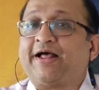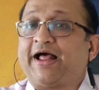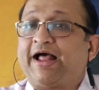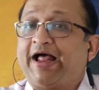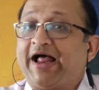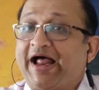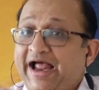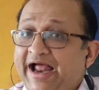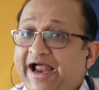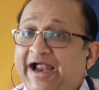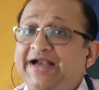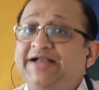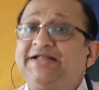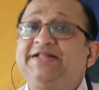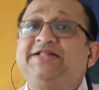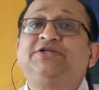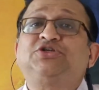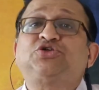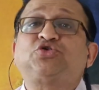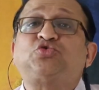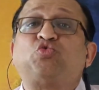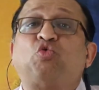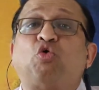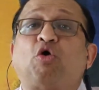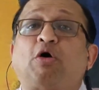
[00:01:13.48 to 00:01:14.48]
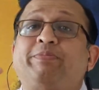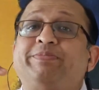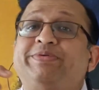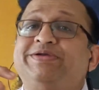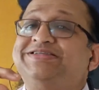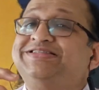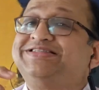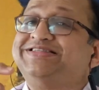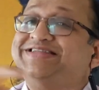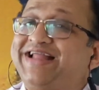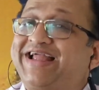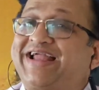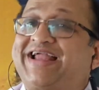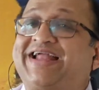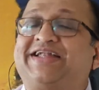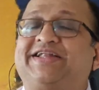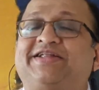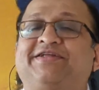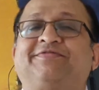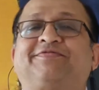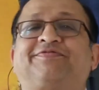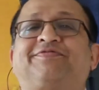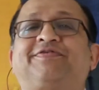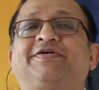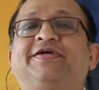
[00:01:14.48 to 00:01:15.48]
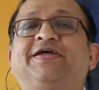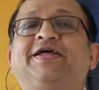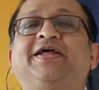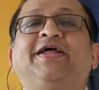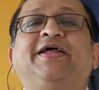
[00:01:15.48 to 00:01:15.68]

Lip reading: and the swab is negative,